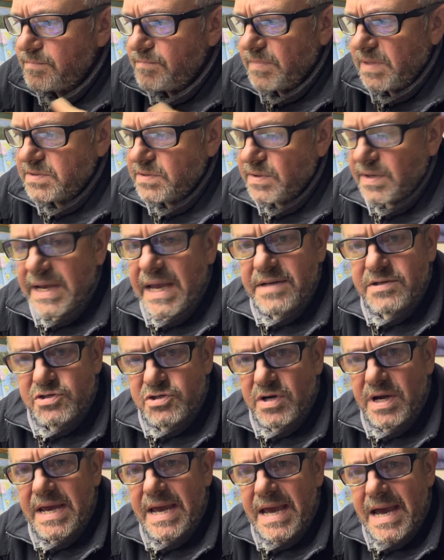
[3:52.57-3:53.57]
So again,
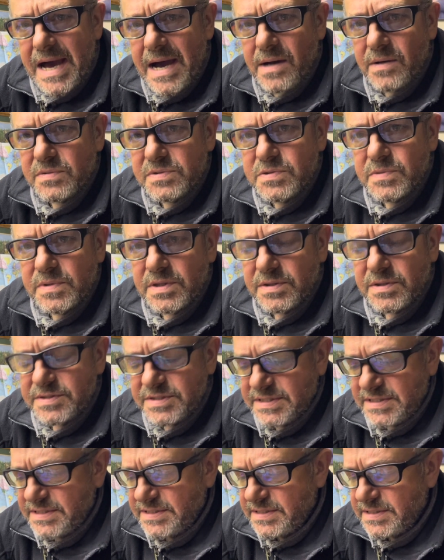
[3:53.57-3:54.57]
dry it out to a
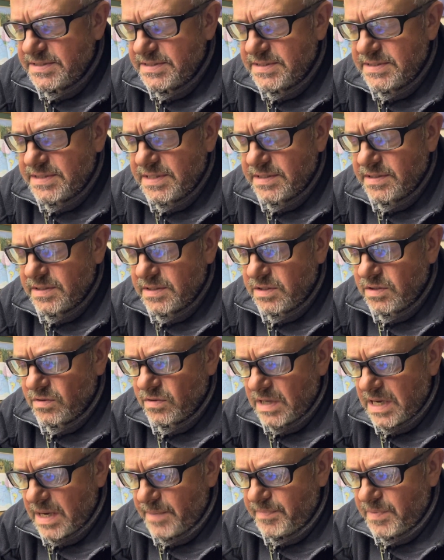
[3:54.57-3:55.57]
consistency that you're
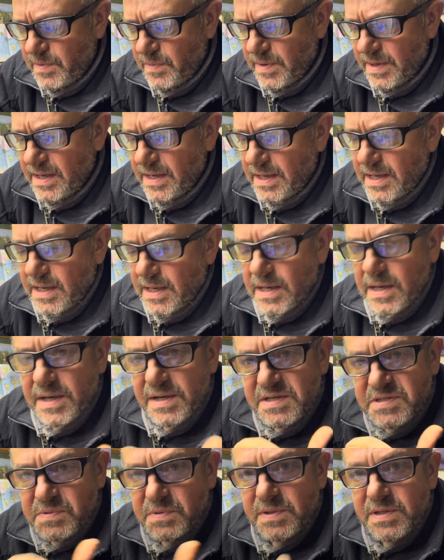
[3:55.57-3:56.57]
happy with. And
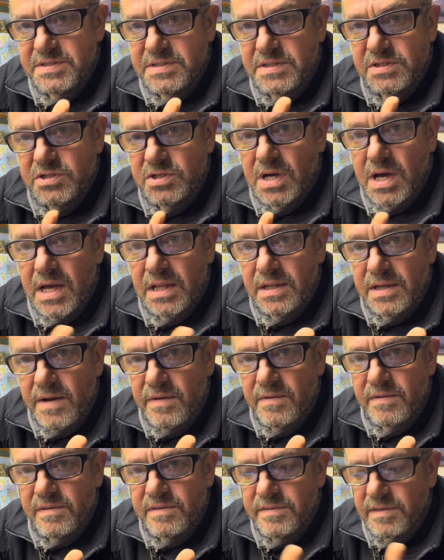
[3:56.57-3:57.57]
it's a trial and
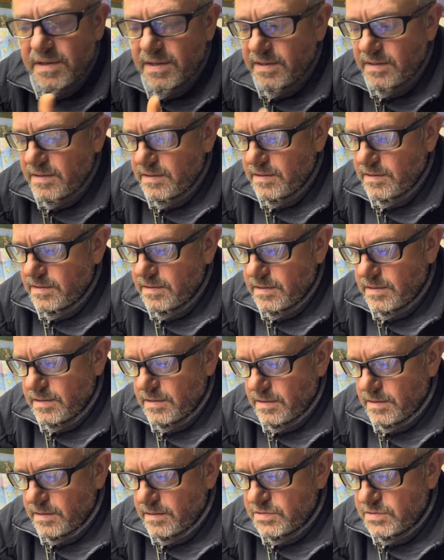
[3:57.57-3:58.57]
error thing.
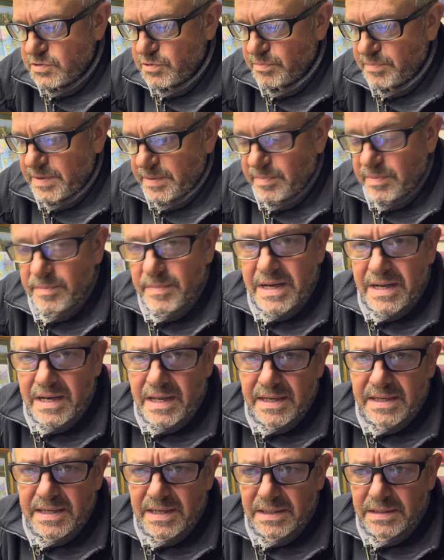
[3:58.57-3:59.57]
Some people might
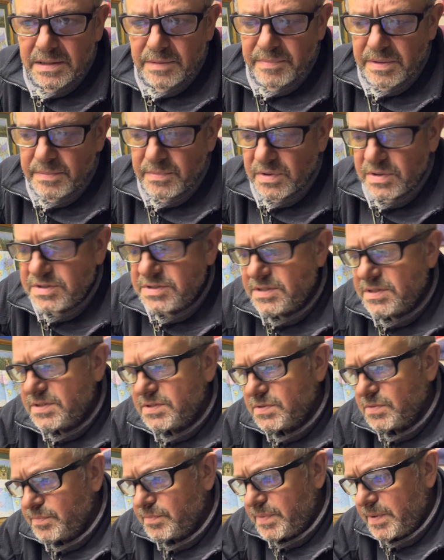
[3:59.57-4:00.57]
like it a little bit moister,
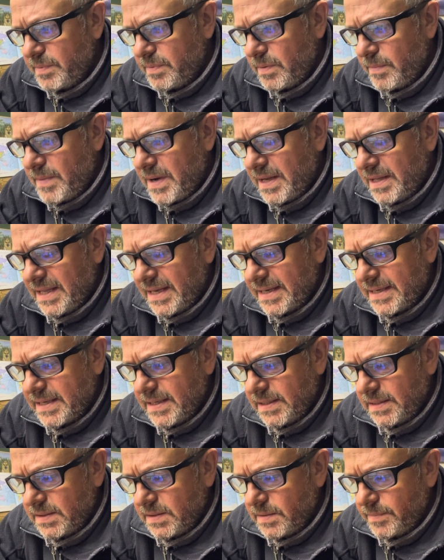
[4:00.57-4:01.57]
some people might like it a
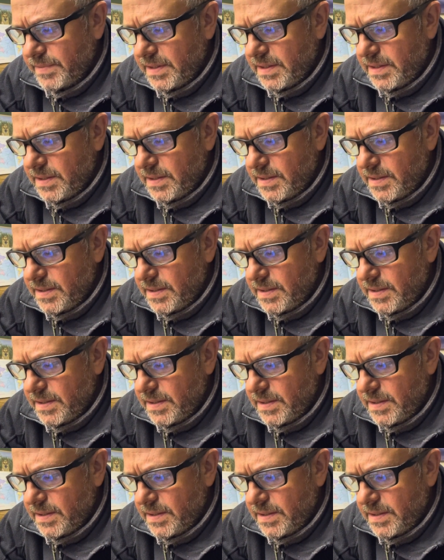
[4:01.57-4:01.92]
little bit